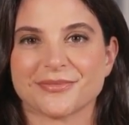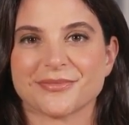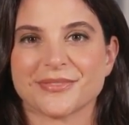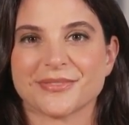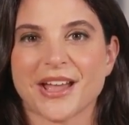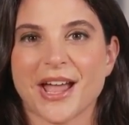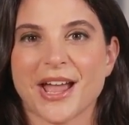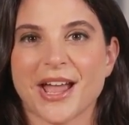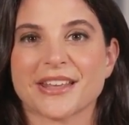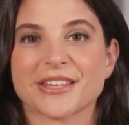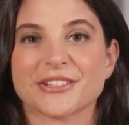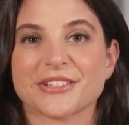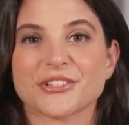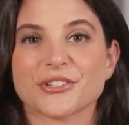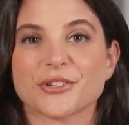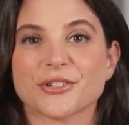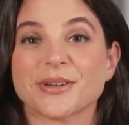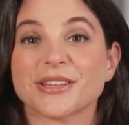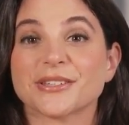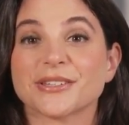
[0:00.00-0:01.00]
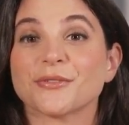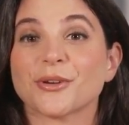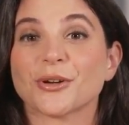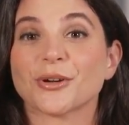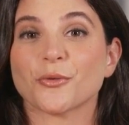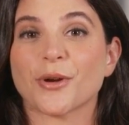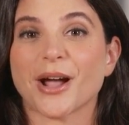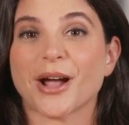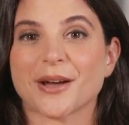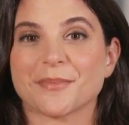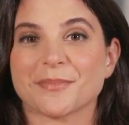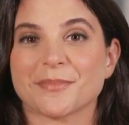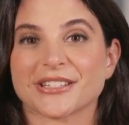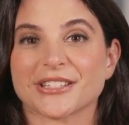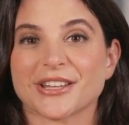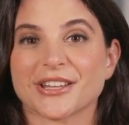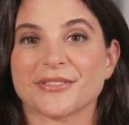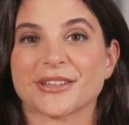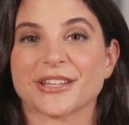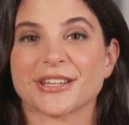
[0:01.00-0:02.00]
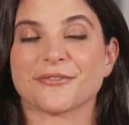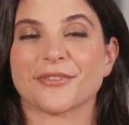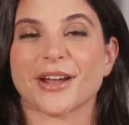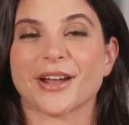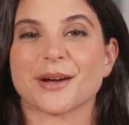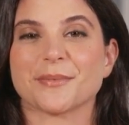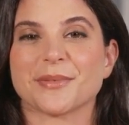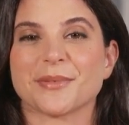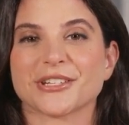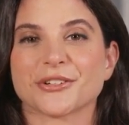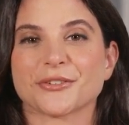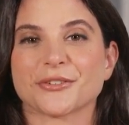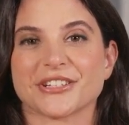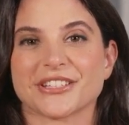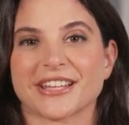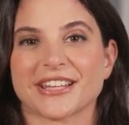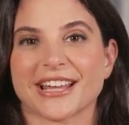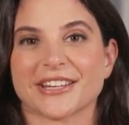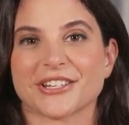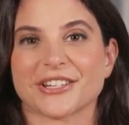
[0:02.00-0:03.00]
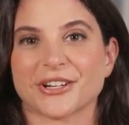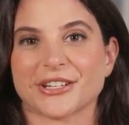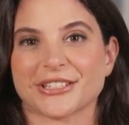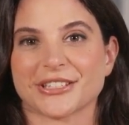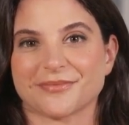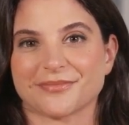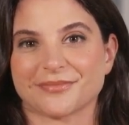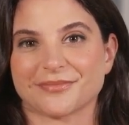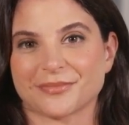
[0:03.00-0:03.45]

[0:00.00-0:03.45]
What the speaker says: not assuming the requirement of an environmental standard,